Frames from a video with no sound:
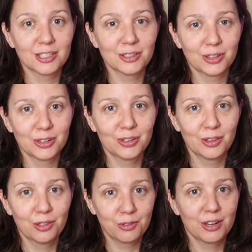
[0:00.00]
So
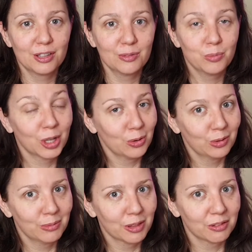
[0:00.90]
the three of them, we call
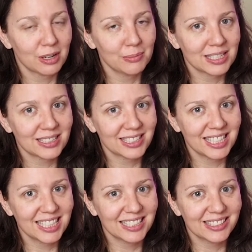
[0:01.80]
them the Three
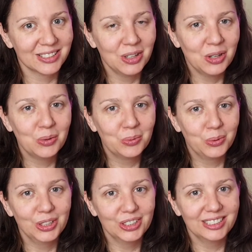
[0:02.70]
Musketeers,
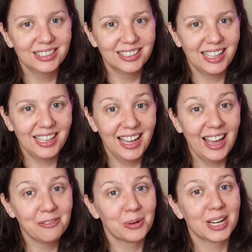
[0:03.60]
will uh,
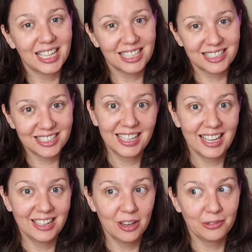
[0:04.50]
have one each
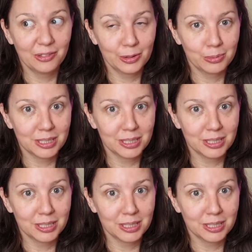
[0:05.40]
and hopefully it'll be